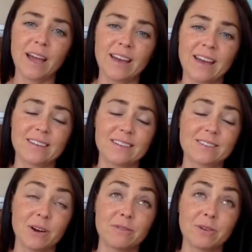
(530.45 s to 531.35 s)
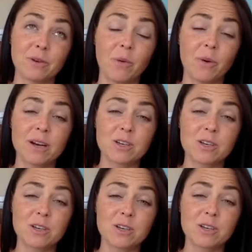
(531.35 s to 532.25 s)
and sorry, if you don't want
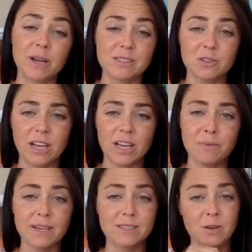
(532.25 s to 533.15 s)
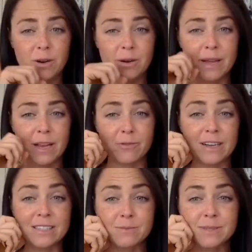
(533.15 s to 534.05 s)
to drink, but you're still drinking because you don't want to
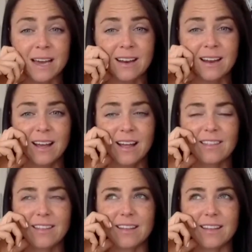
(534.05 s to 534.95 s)
make your friends upset,